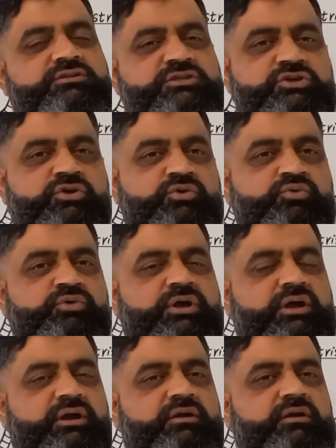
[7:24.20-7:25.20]
CO2
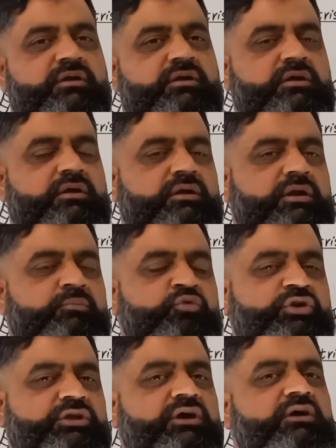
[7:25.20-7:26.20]
and
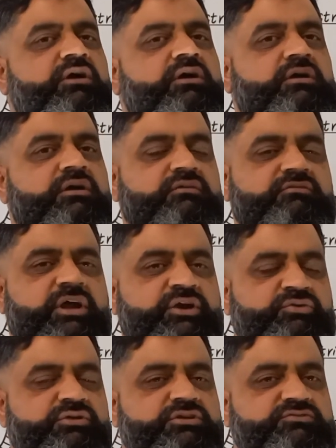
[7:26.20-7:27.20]
ammonia,
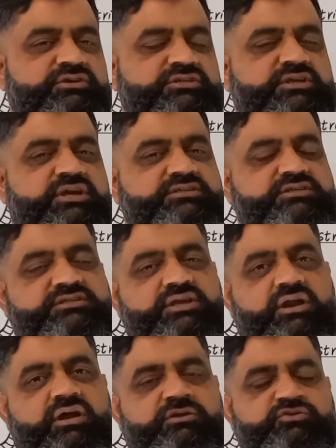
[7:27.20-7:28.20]
nitrogenous waste gases,
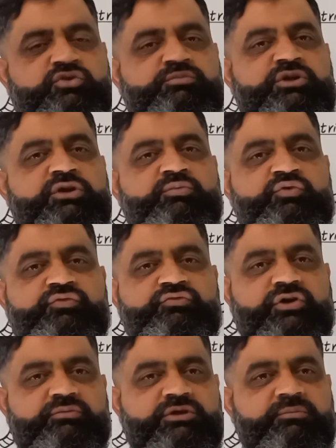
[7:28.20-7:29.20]
can also be removed
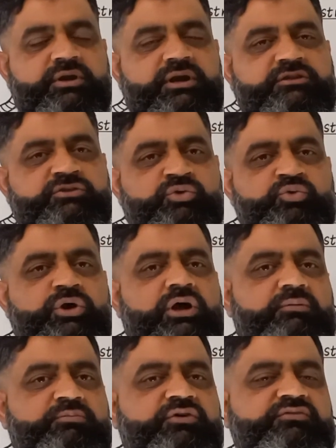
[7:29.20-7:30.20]
from the blood
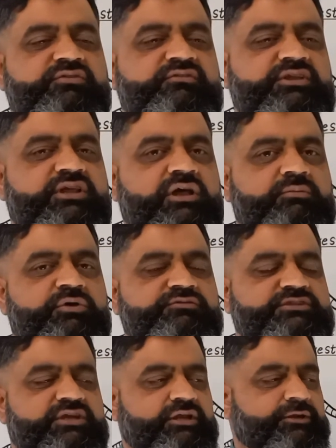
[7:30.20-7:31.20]
with the help
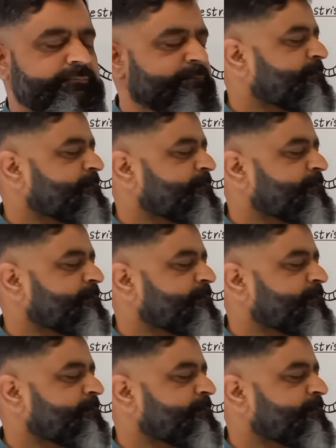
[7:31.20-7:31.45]
of skin.